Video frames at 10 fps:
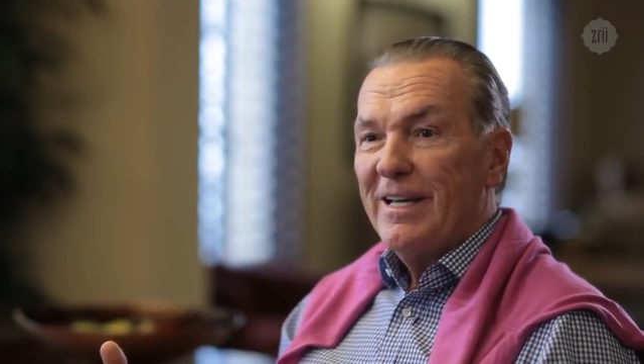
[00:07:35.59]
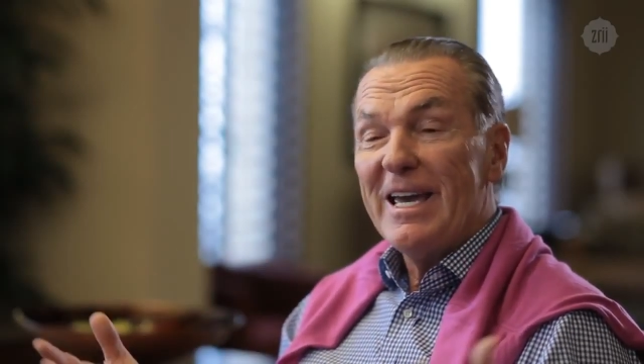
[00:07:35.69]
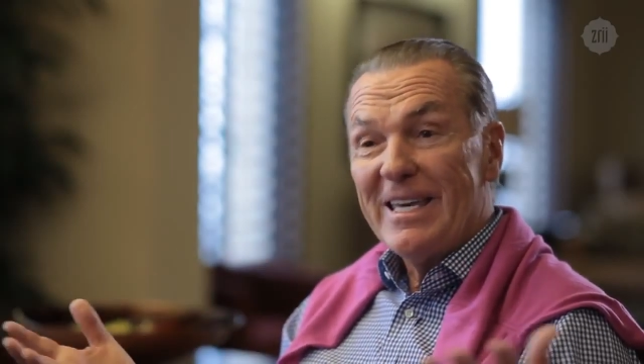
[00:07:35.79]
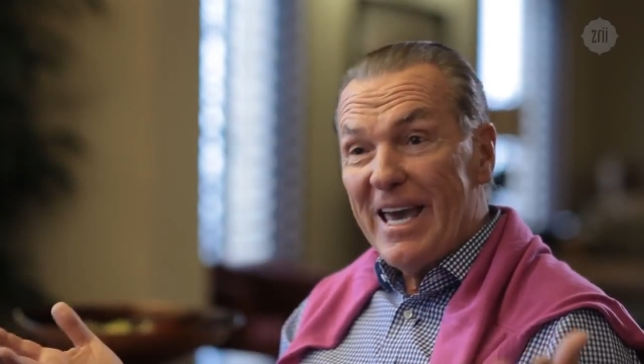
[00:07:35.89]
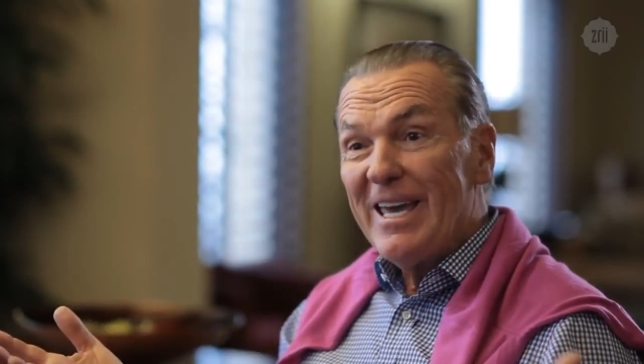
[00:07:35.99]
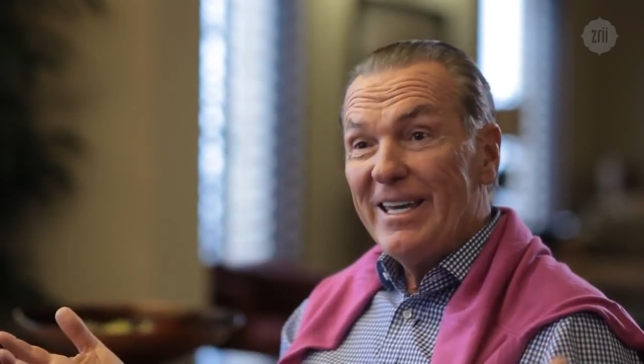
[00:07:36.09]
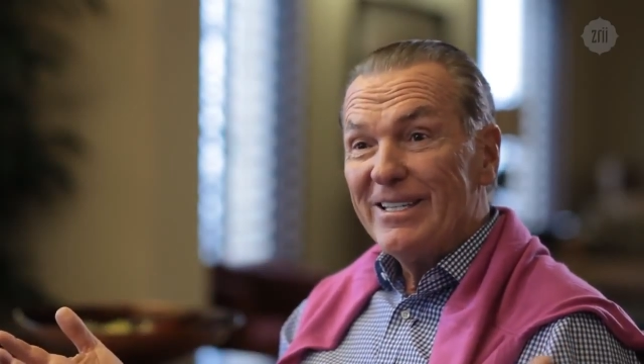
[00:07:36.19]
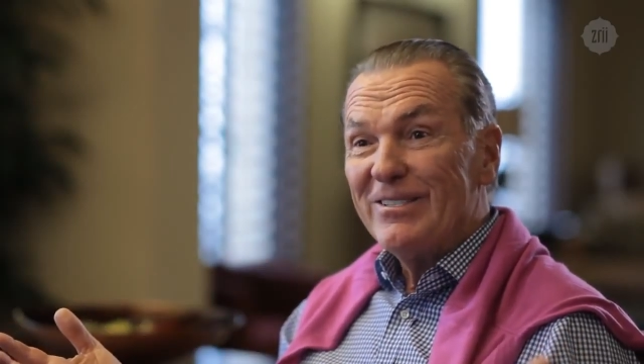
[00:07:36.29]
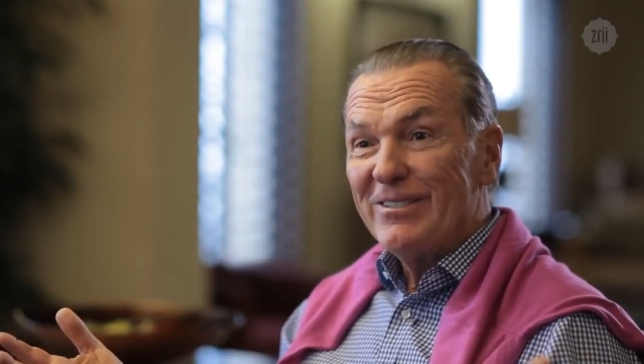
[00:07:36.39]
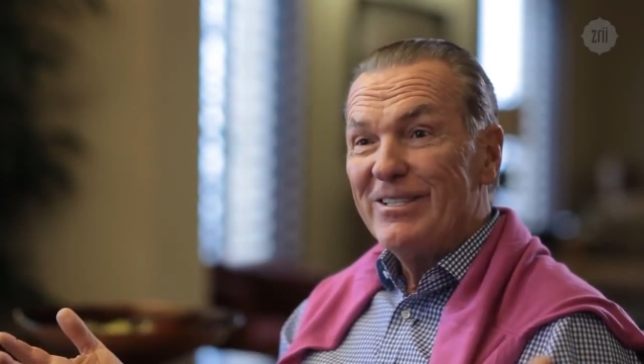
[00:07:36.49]
AK
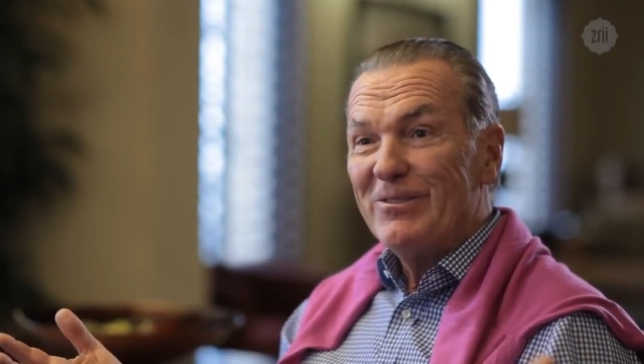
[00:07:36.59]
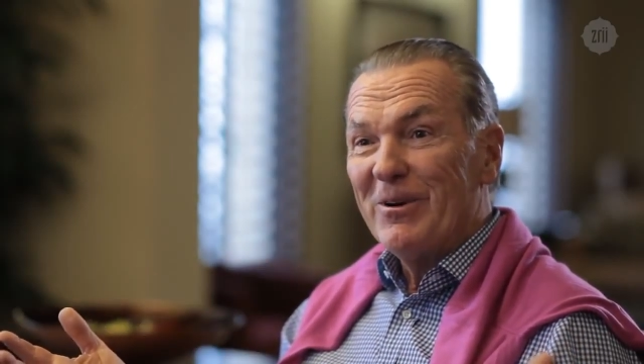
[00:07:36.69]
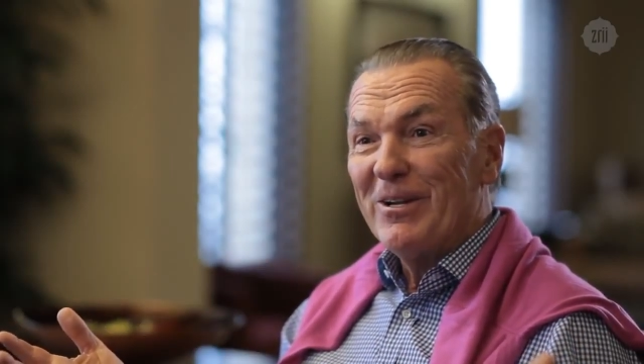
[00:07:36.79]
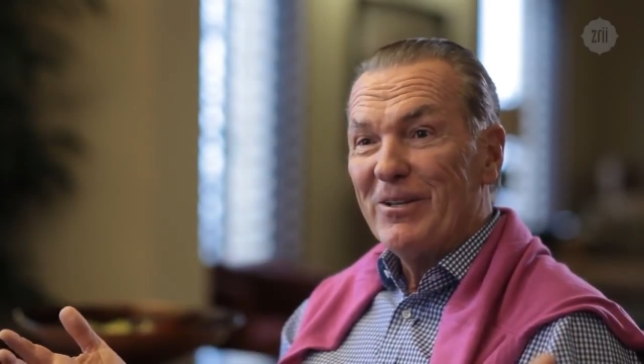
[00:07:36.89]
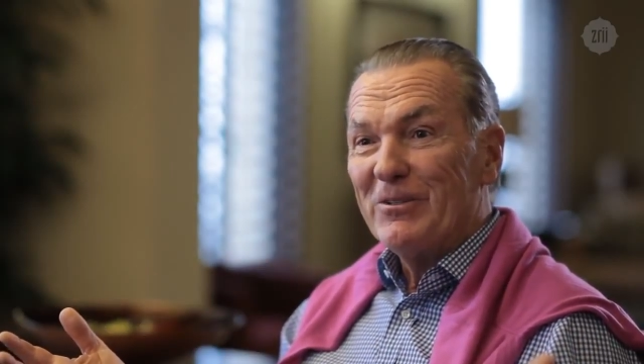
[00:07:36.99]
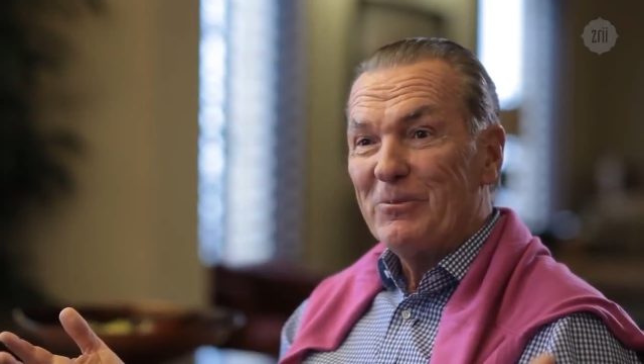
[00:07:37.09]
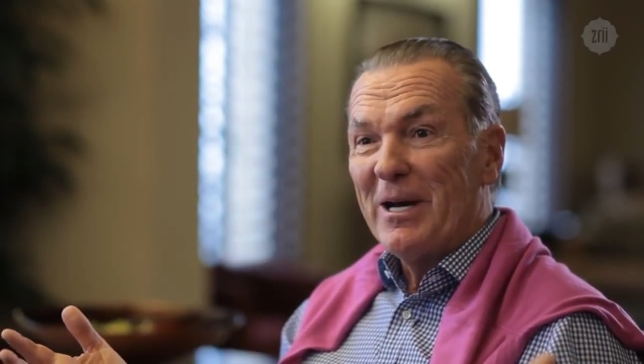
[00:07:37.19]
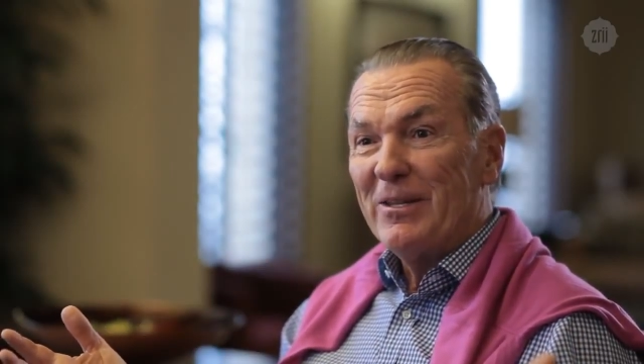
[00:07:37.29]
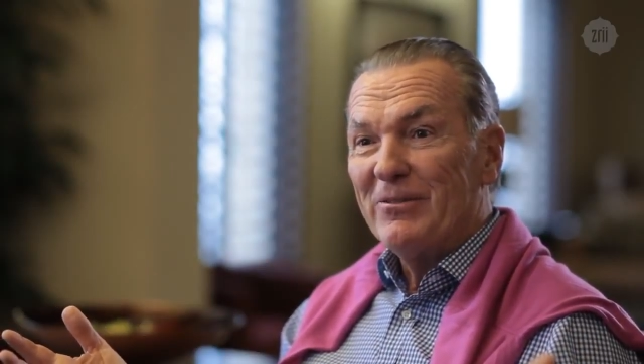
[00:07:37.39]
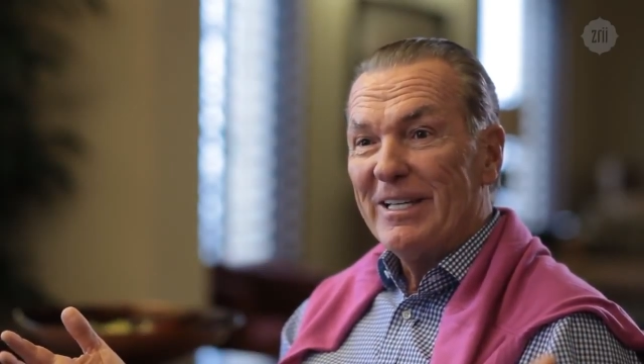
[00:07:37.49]
is one of those,
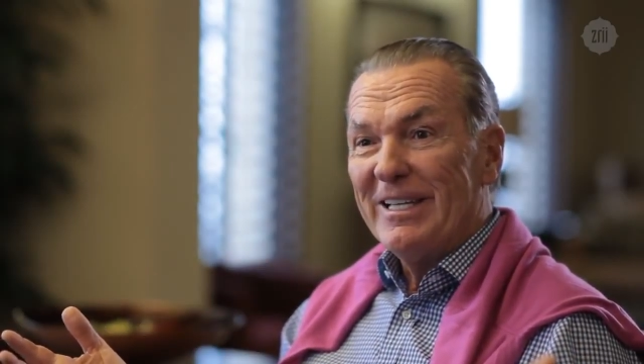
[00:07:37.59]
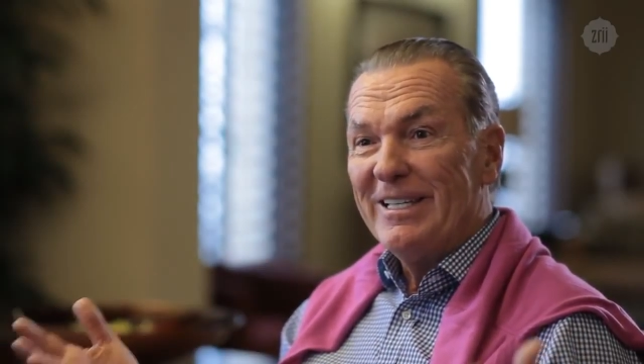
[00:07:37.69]
by the way.